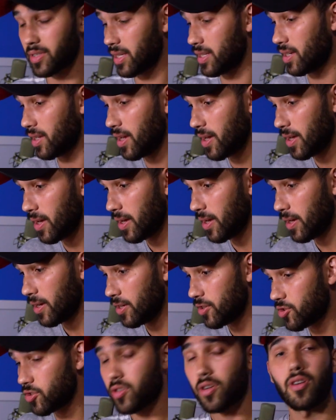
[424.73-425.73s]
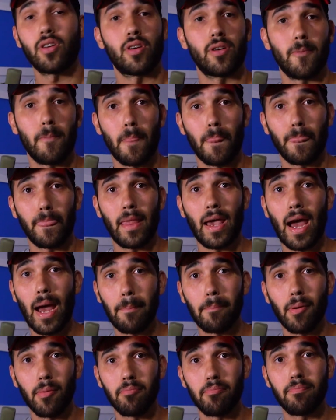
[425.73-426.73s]
And sure,
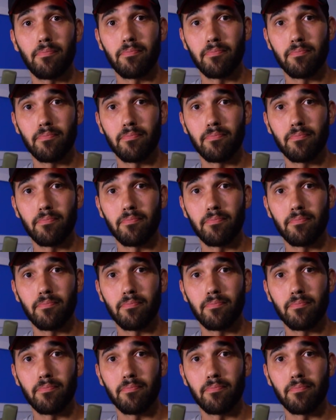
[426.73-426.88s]
Apple